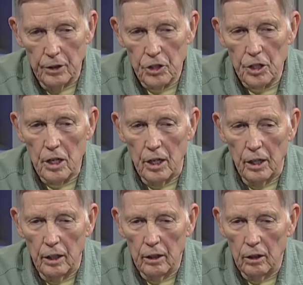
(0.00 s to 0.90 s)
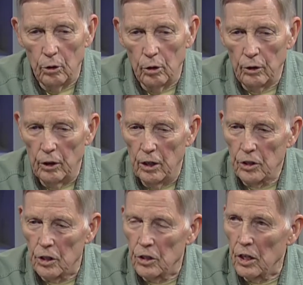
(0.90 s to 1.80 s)
the scene, go
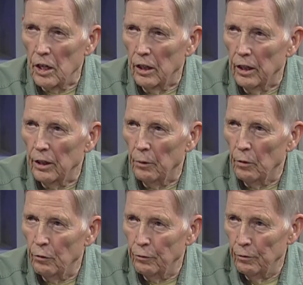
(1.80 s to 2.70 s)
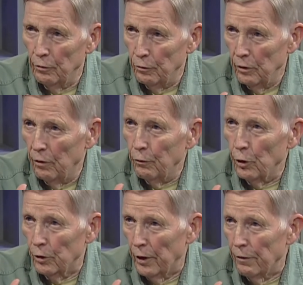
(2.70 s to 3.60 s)
across the scene that they were
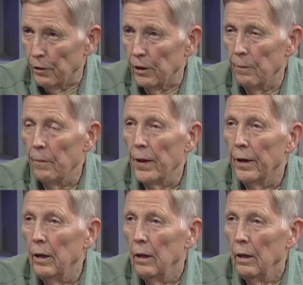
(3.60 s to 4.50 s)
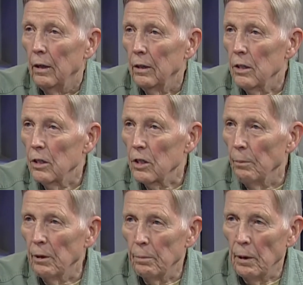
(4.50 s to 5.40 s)
photographing,
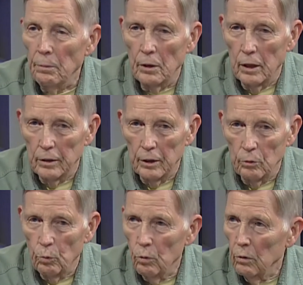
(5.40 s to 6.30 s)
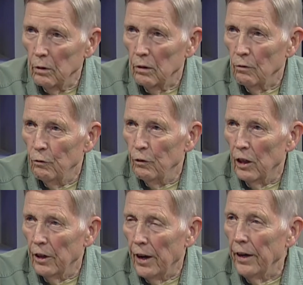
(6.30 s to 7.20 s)
some of the people on the
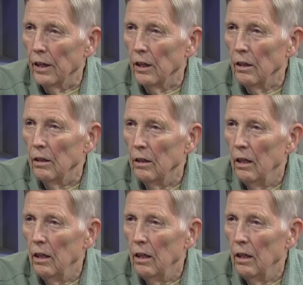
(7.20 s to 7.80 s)
far end